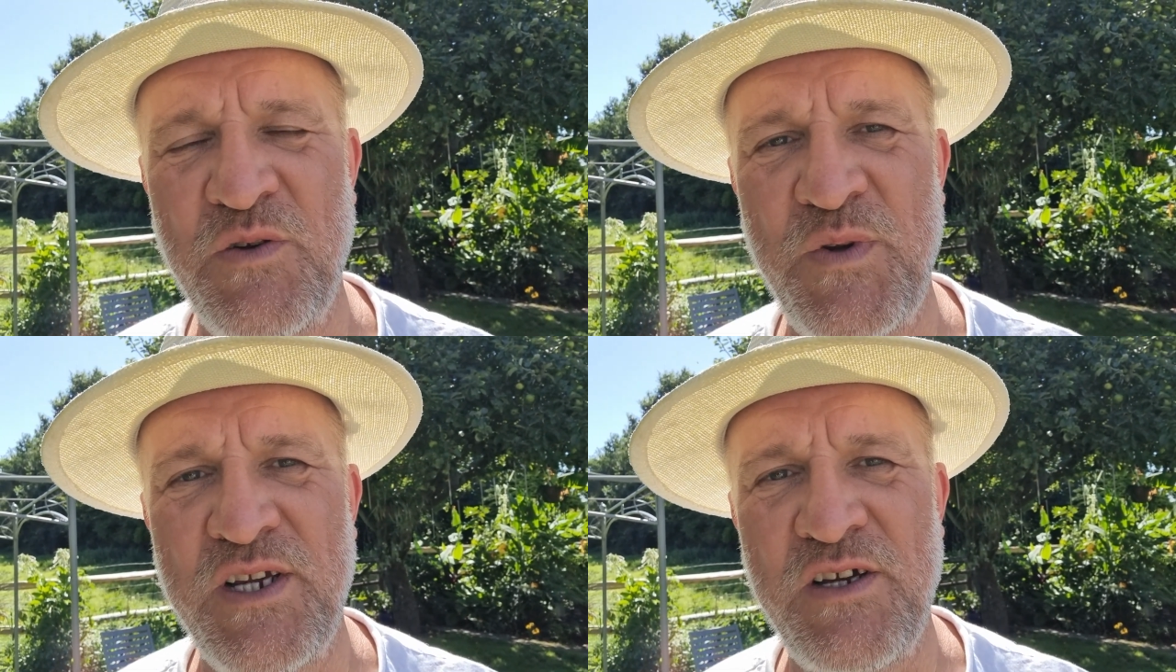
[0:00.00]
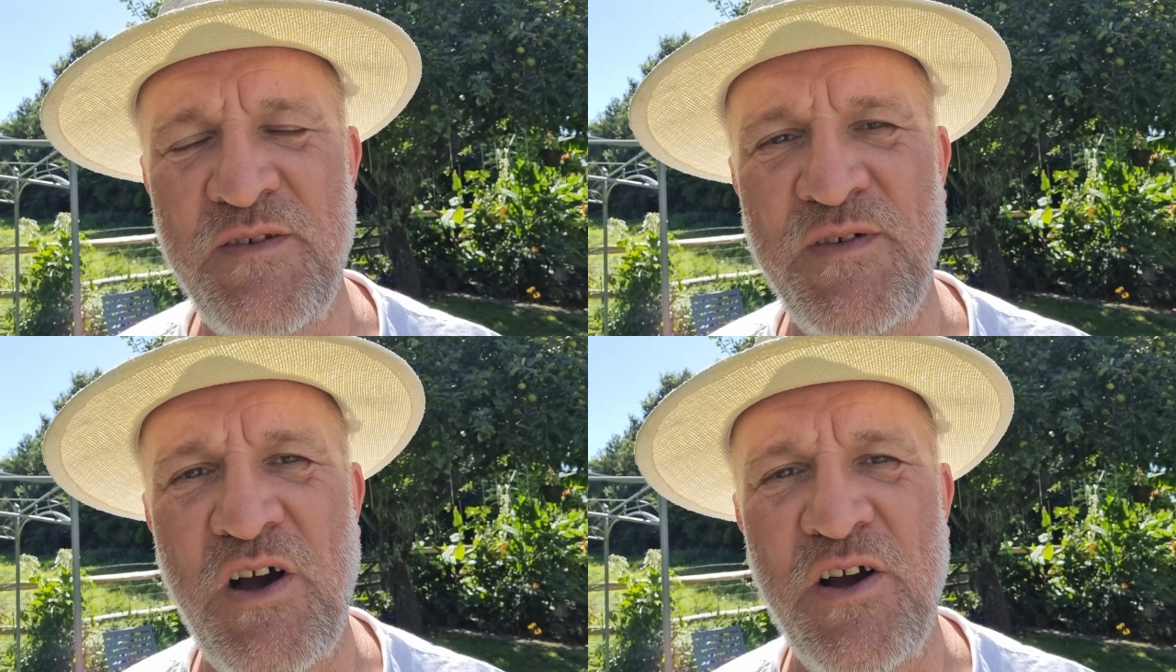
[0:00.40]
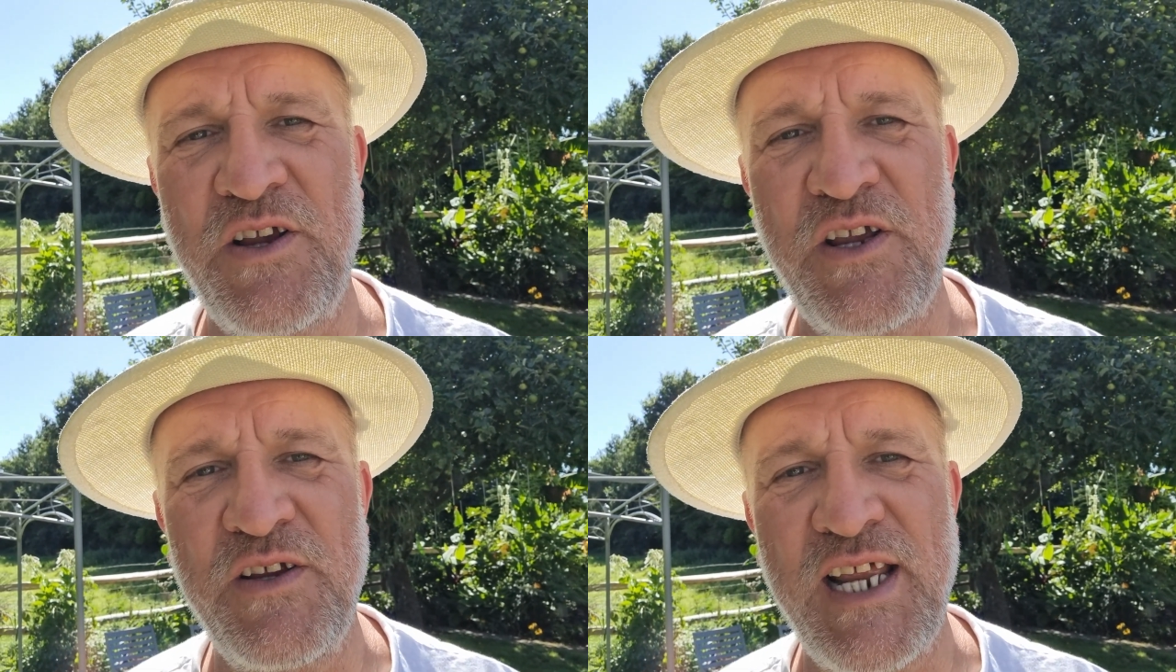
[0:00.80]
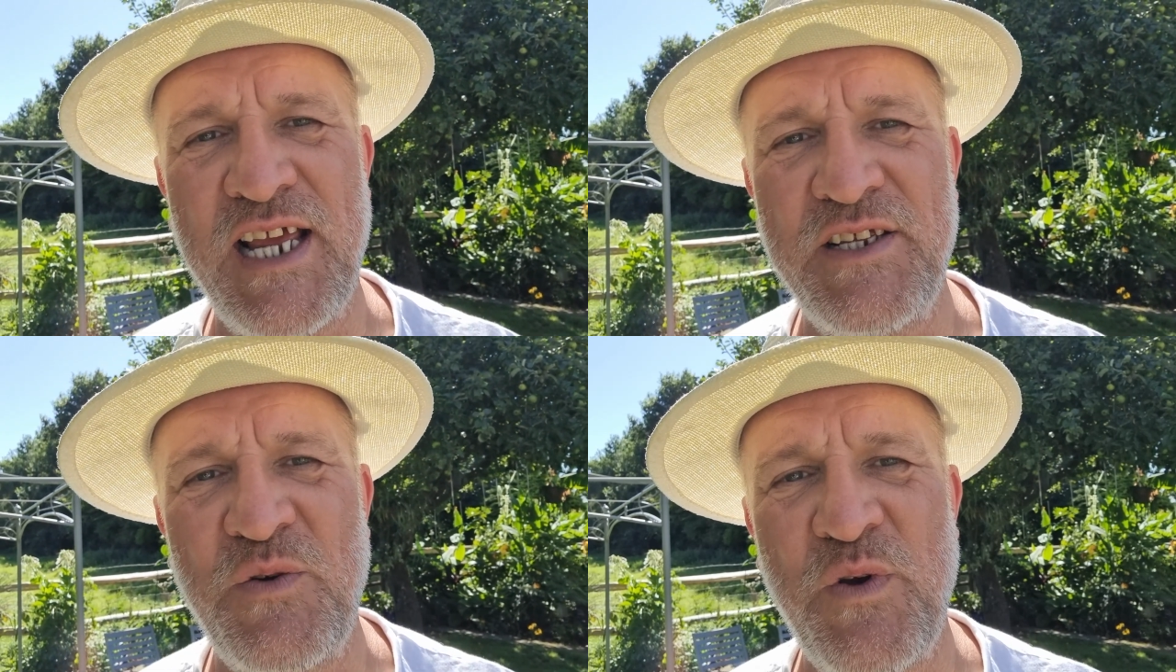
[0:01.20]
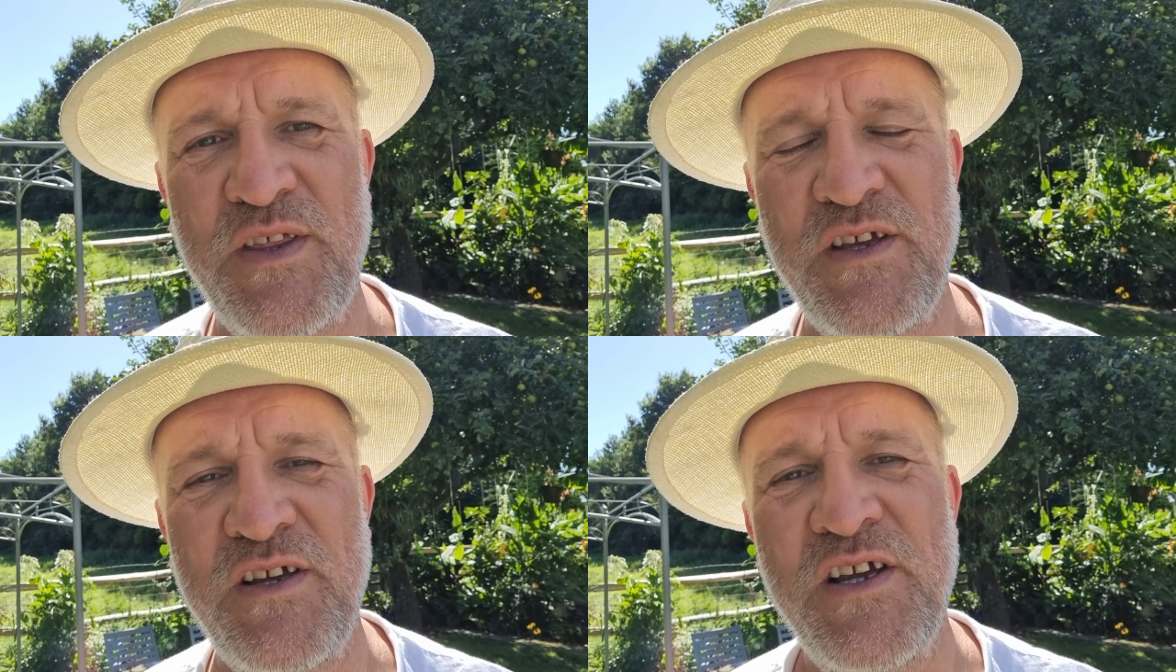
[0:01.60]
we kind of argued as to
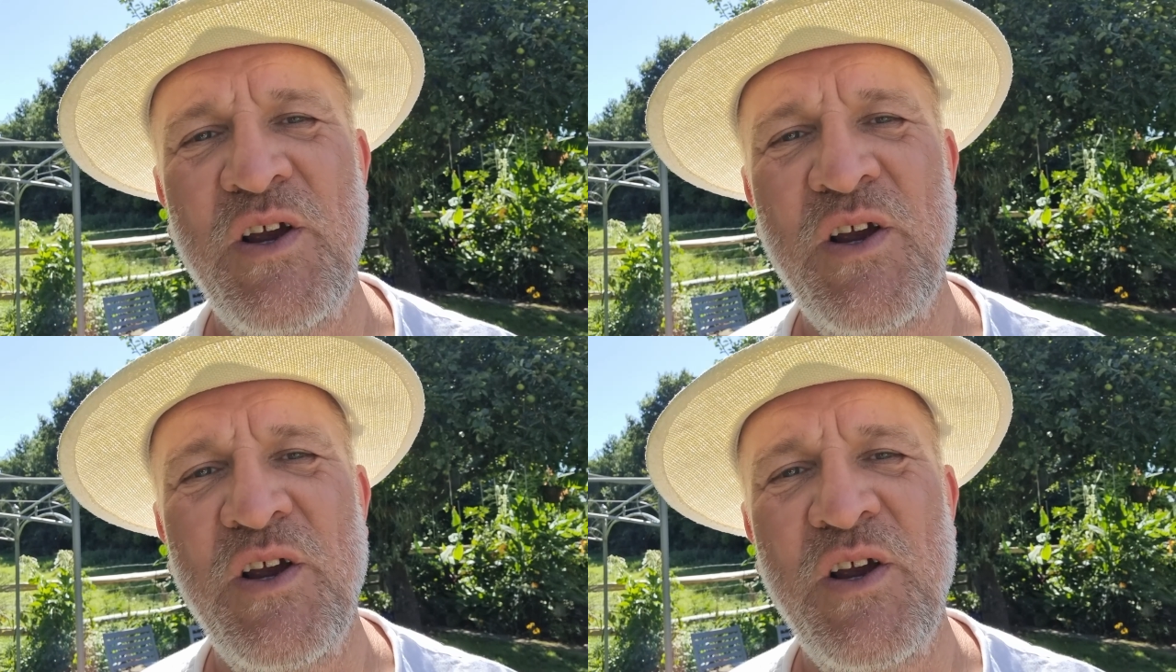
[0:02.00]
whether